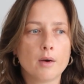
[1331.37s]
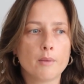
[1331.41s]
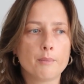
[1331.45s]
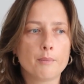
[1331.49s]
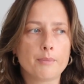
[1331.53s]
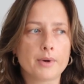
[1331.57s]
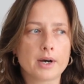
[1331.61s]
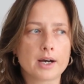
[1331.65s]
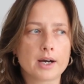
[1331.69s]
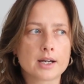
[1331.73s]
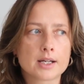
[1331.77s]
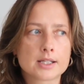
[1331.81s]

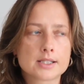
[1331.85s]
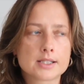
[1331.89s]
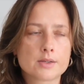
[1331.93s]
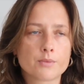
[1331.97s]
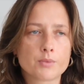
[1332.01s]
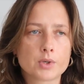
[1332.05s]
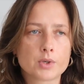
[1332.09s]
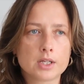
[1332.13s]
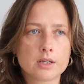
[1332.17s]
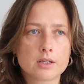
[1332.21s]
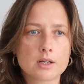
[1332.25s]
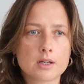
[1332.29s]
But
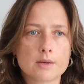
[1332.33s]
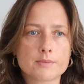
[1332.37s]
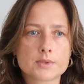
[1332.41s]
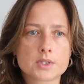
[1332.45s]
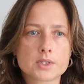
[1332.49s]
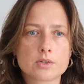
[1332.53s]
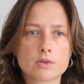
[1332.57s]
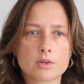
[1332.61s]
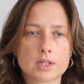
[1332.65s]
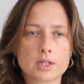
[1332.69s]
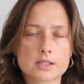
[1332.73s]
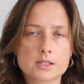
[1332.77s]
when it
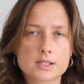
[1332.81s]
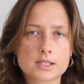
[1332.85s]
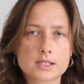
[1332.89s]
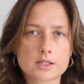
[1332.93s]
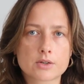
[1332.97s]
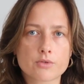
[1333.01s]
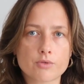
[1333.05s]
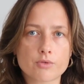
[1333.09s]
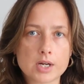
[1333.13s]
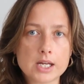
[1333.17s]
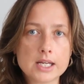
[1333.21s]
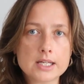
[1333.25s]
comes to like
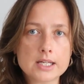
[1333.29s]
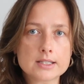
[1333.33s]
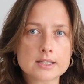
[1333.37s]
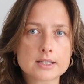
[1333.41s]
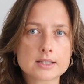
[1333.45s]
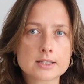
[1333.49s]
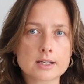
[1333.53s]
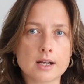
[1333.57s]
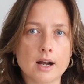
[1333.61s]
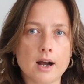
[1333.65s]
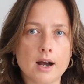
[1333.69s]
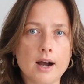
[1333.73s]
screens,